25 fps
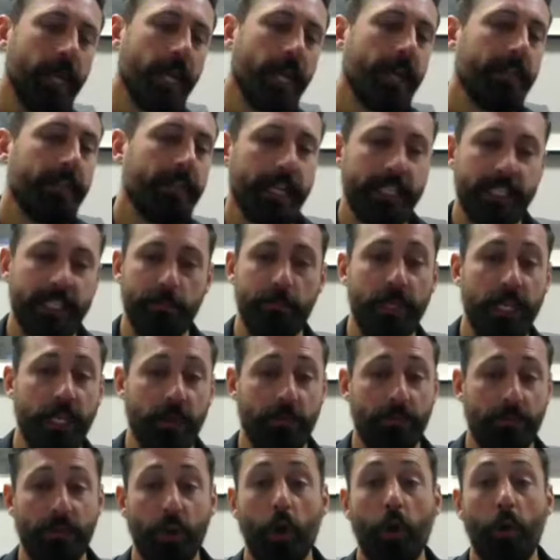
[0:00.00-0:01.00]
And that's
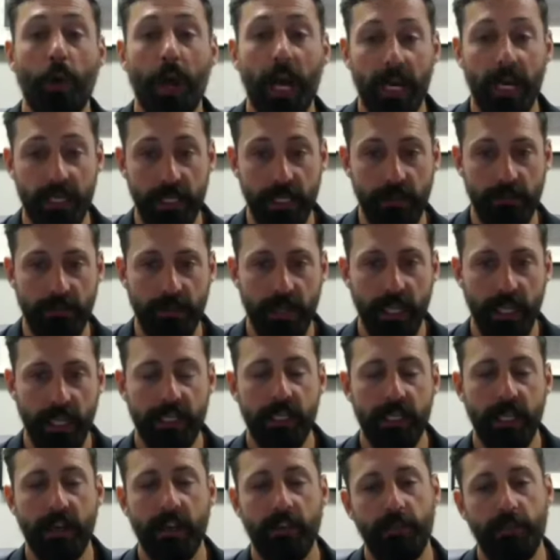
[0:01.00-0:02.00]
being proactive
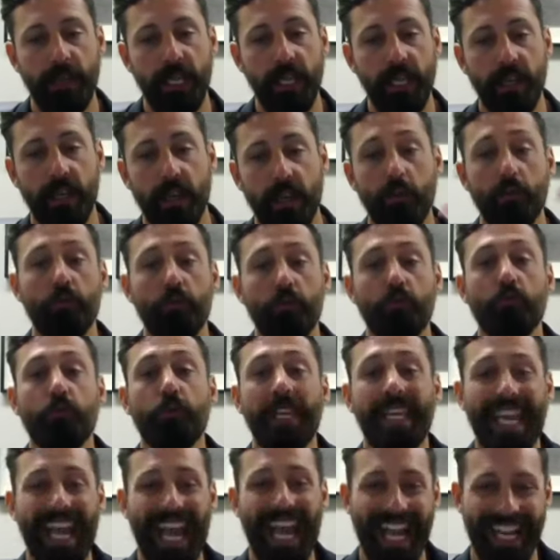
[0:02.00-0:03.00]
instead of being
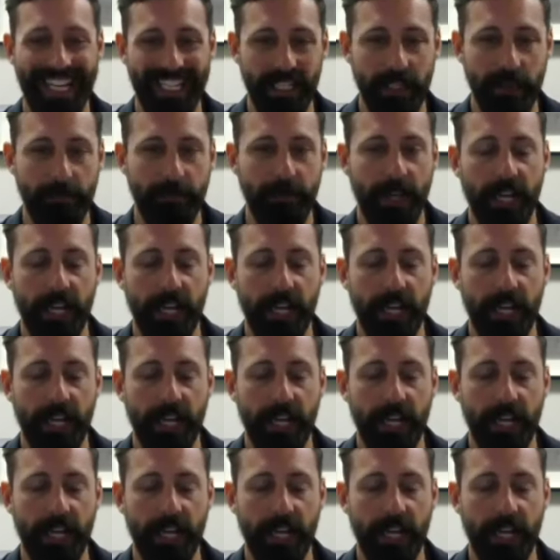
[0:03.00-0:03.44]
reactive.